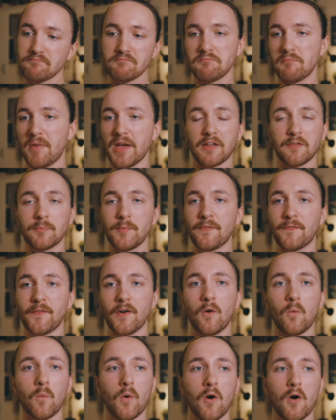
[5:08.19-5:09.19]
Makes me
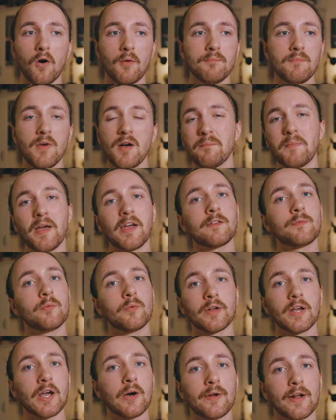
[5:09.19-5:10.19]
feel warm, makes me
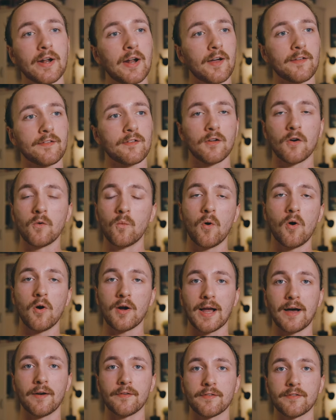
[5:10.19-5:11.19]
want to go on a nice long
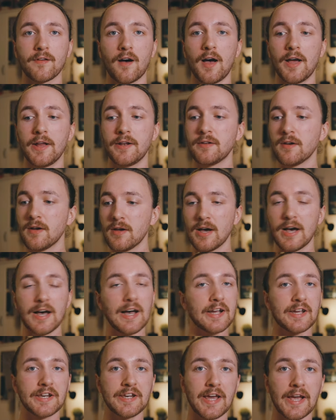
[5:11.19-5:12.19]
walk outside.
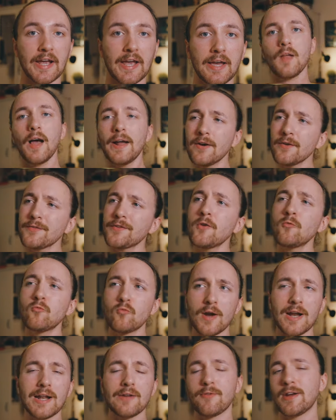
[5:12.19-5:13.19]
I can dig it. And I also
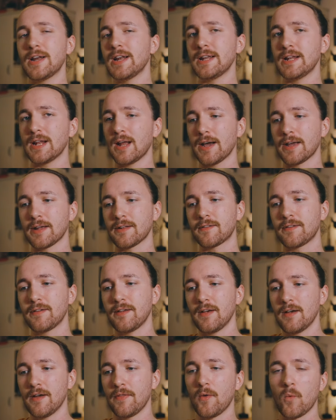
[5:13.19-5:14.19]
really, really liked
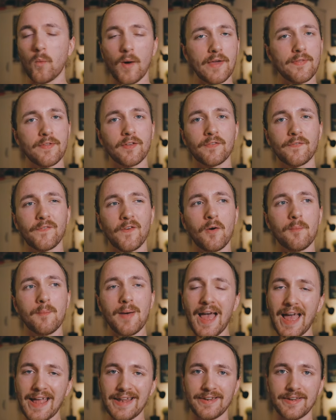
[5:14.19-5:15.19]
the way this film
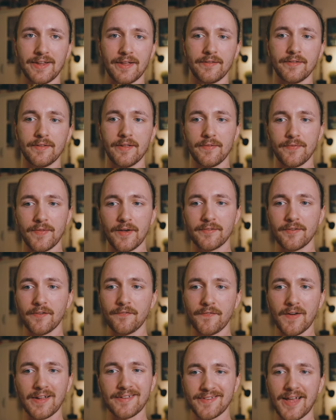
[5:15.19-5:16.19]
ended. There's a
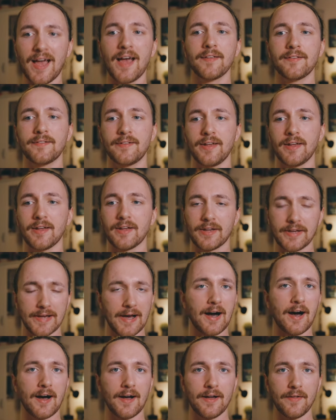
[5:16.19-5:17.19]
fantastic
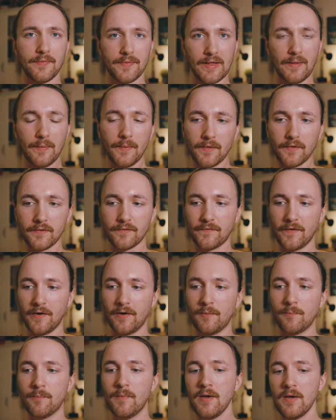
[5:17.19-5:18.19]
cut at the end of this
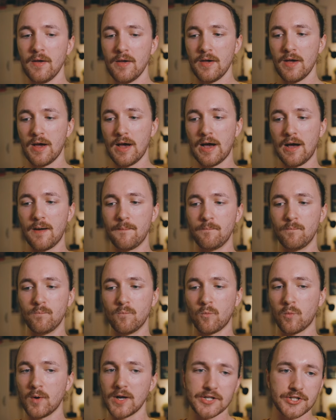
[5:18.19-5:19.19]
film,
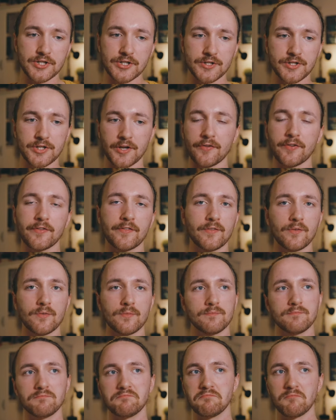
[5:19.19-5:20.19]
which just
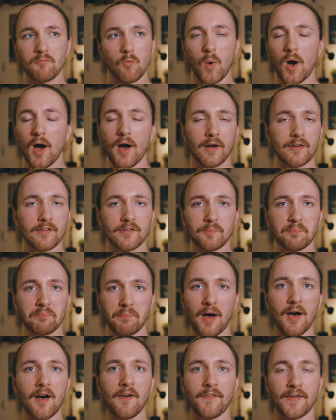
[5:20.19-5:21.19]
works
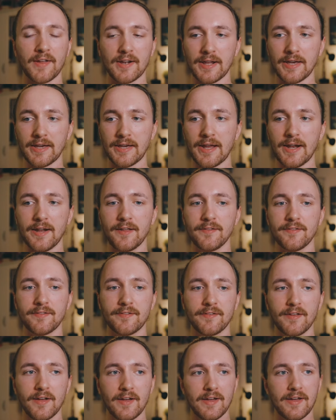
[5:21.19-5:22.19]
perfectly. It
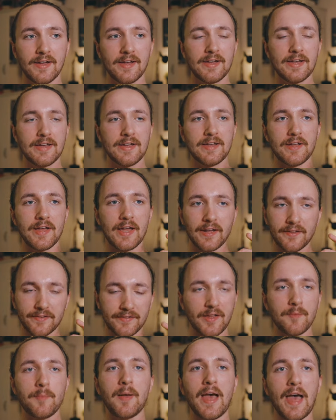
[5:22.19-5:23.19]
is
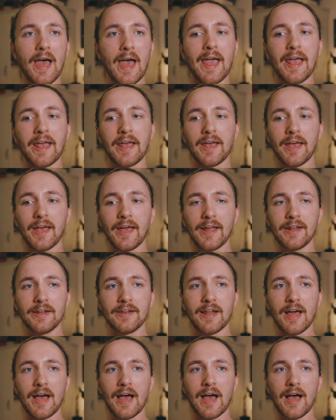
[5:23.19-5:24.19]
exhibit A
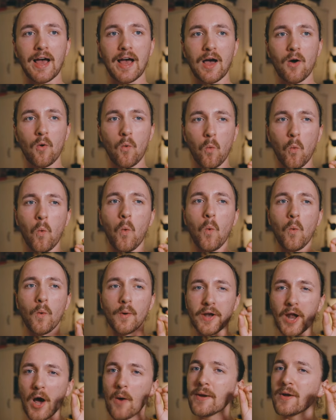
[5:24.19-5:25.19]
in
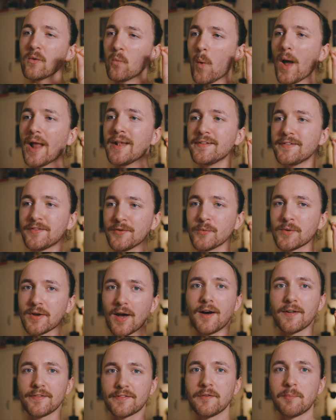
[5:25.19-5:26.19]
knowing when to
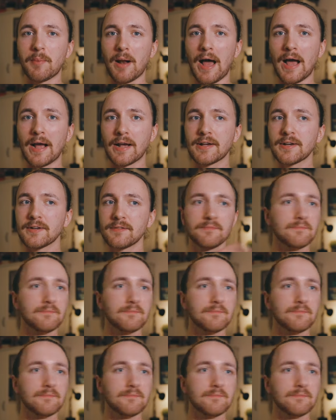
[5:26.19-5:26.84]
cut to black.